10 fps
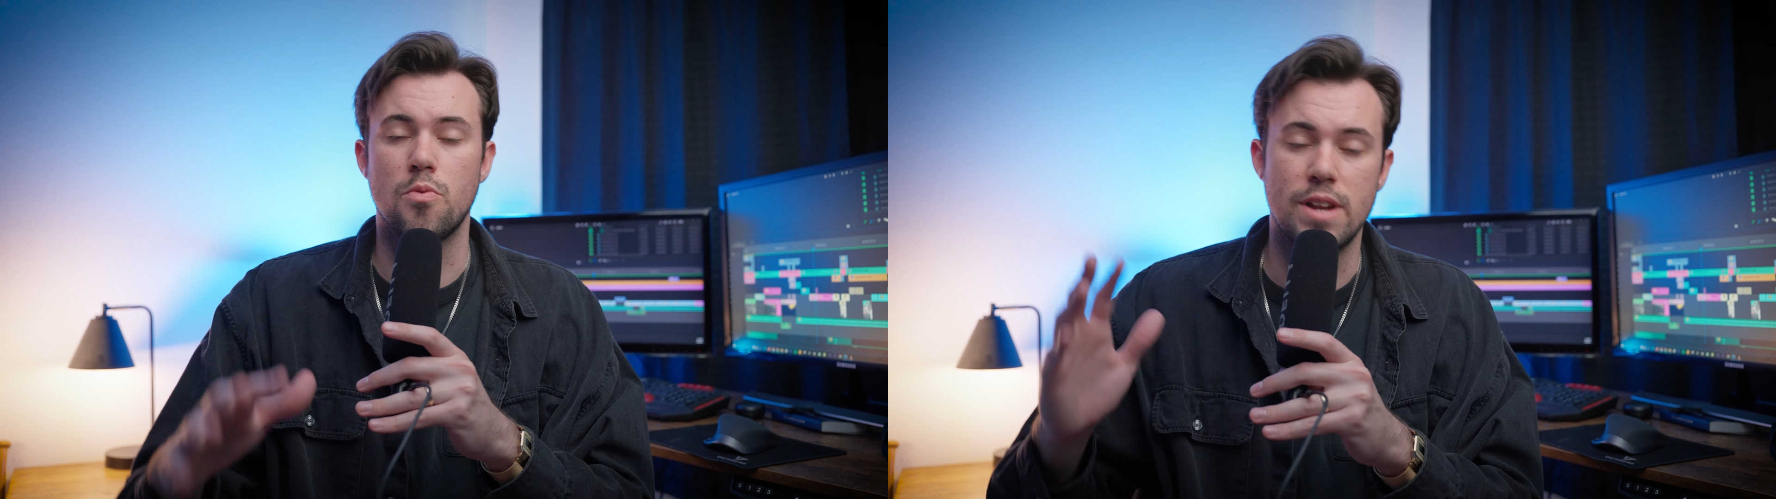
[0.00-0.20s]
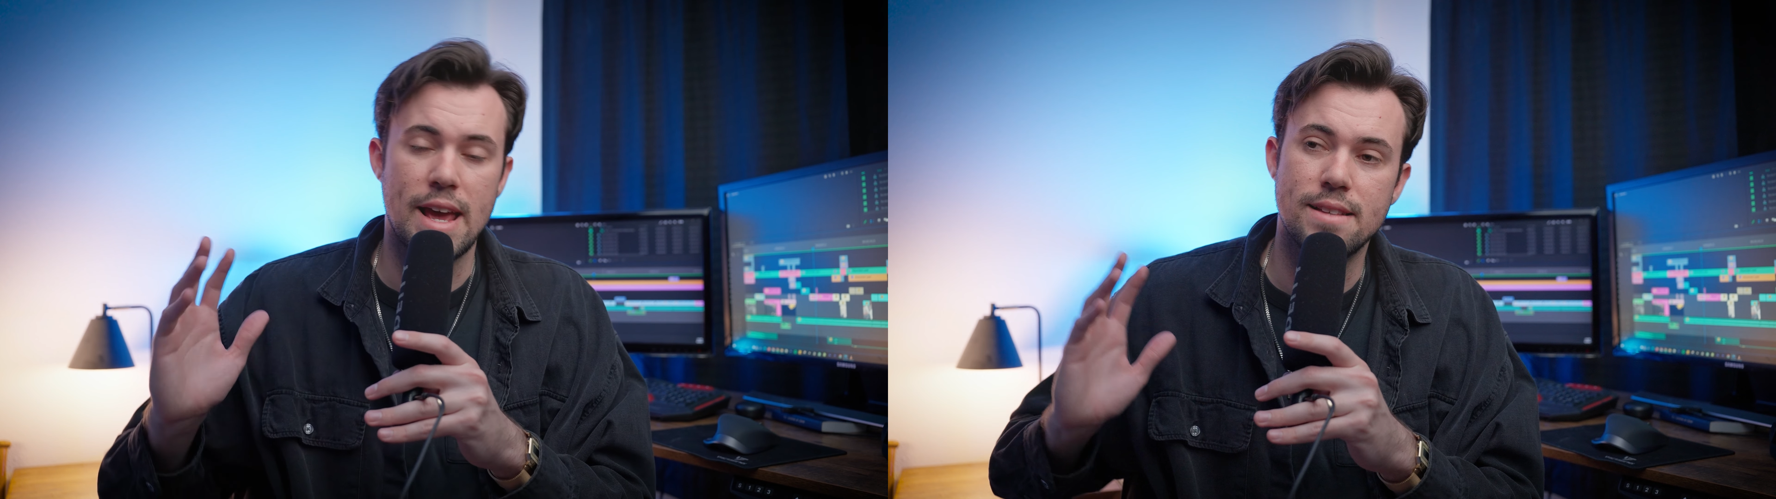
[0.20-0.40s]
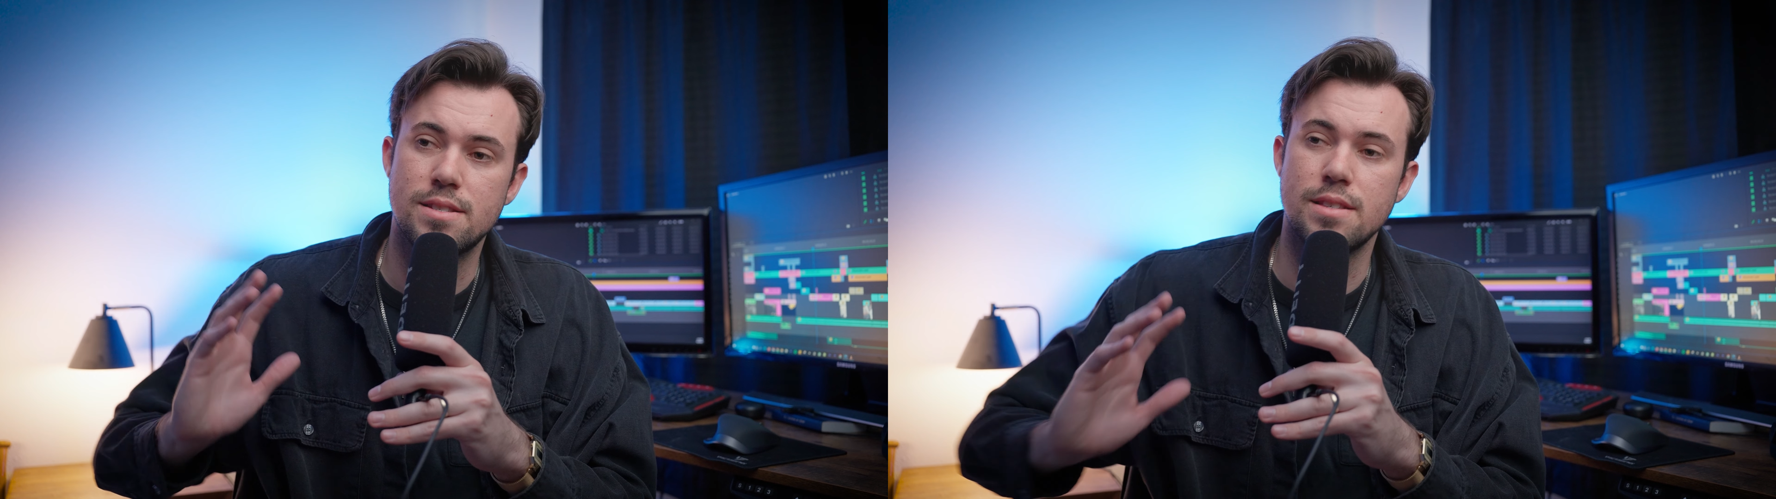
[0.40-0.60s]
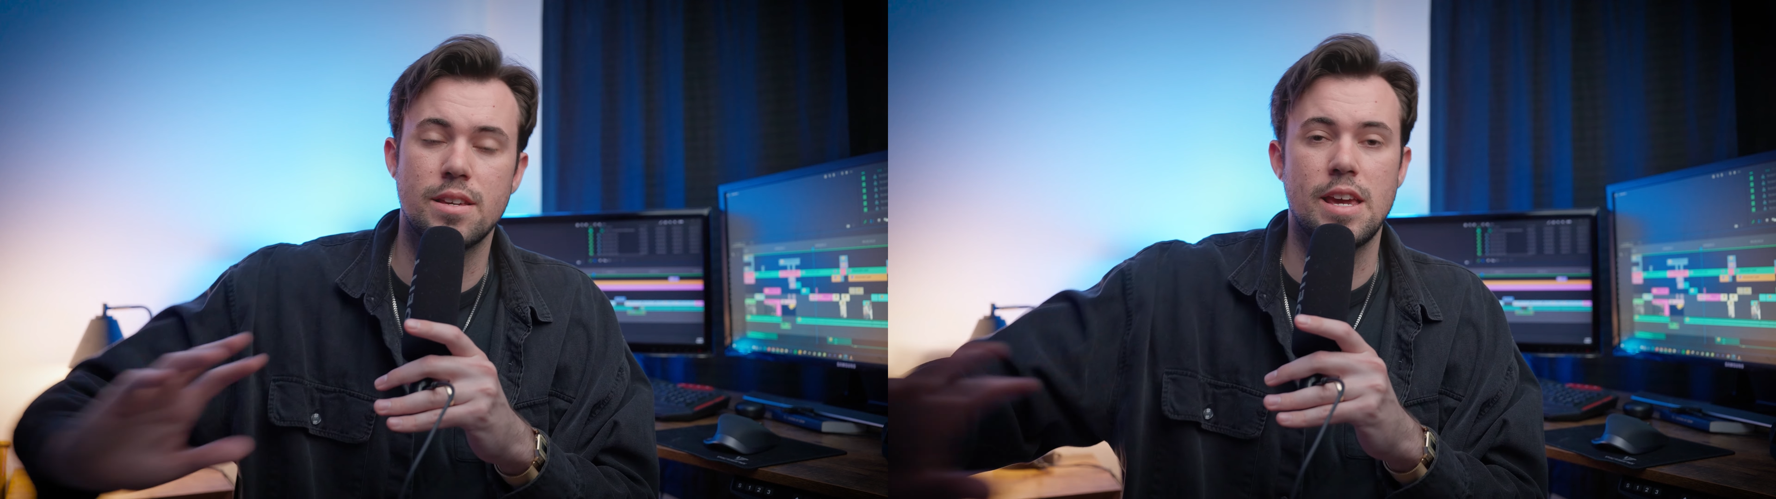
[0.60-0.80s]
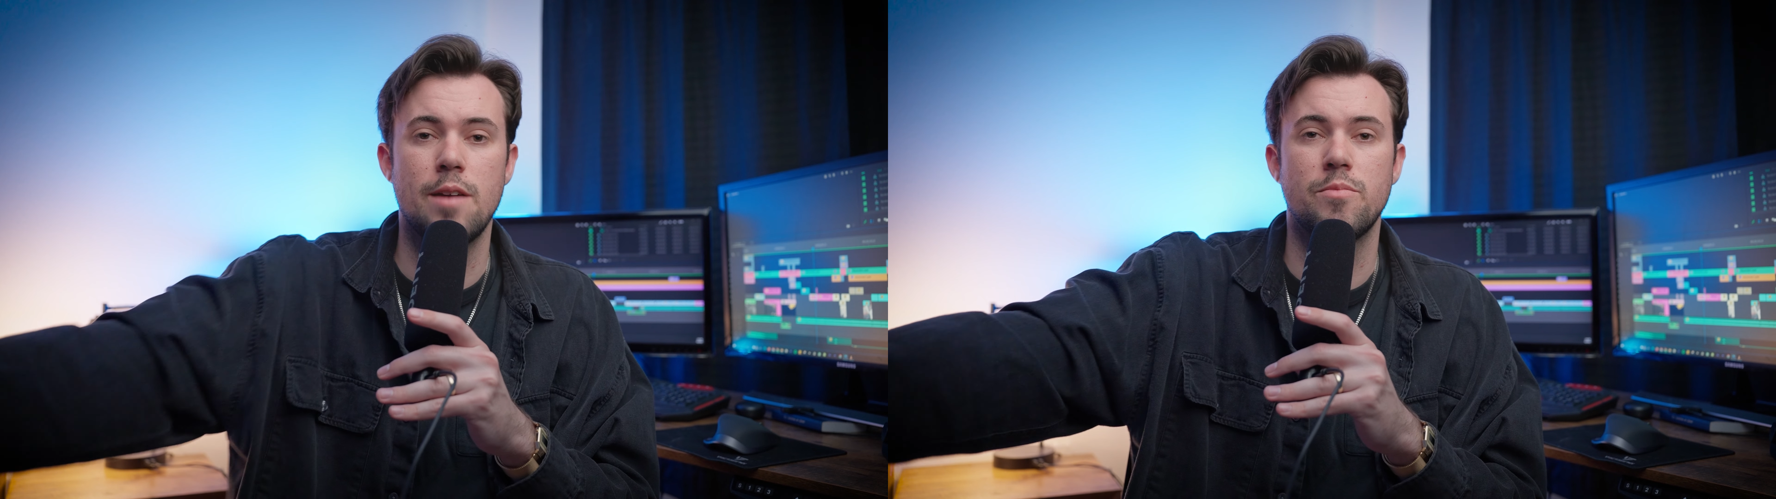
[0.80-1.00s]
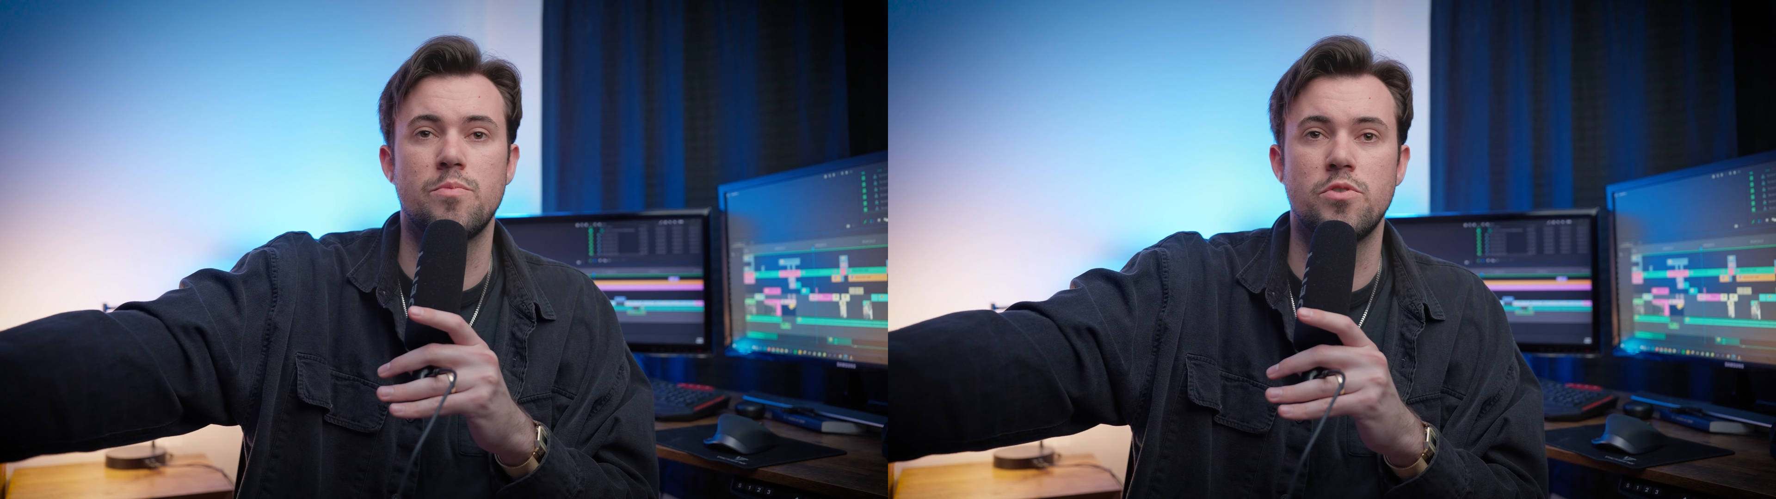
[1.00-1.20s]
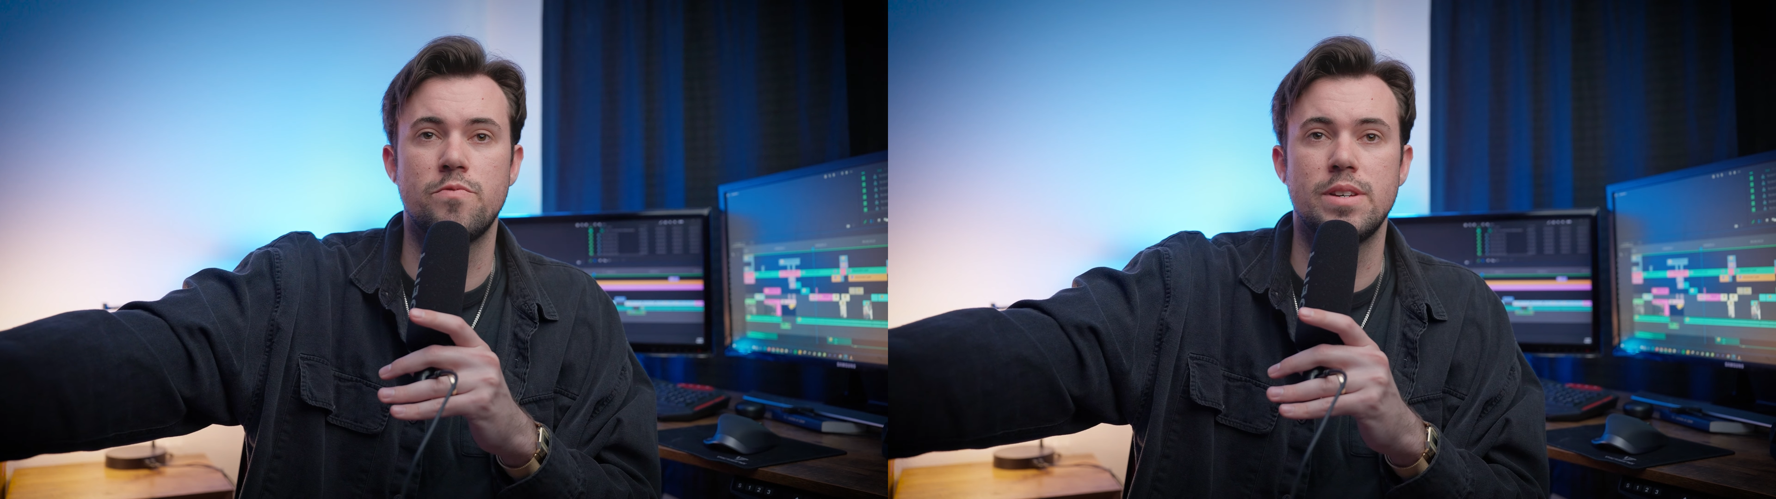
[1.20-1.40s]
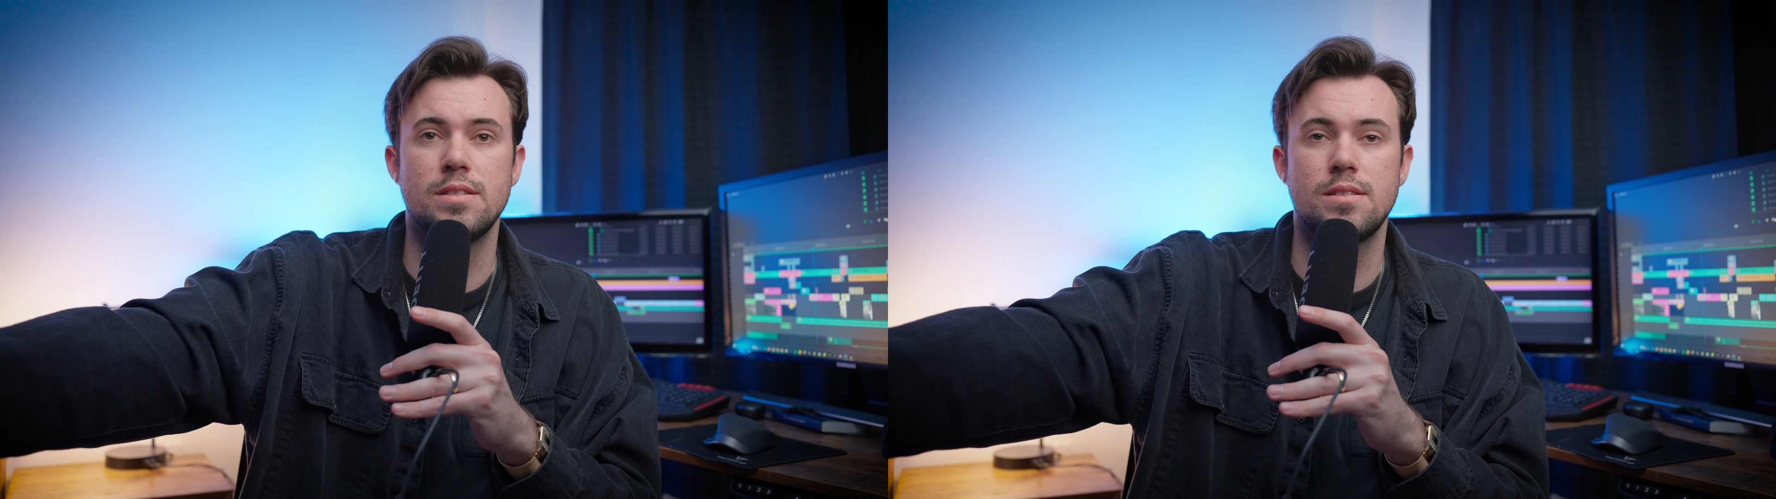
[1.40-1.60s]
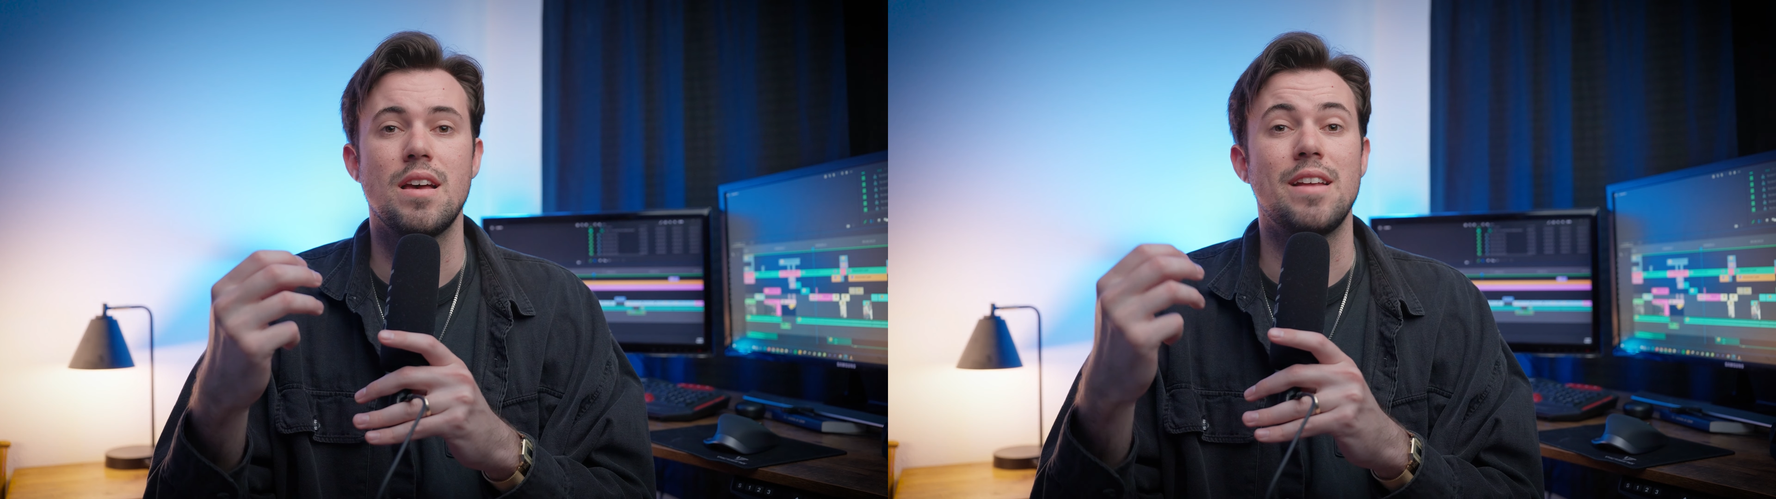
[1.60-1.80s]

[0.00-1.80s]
we're enhancing the camera movements.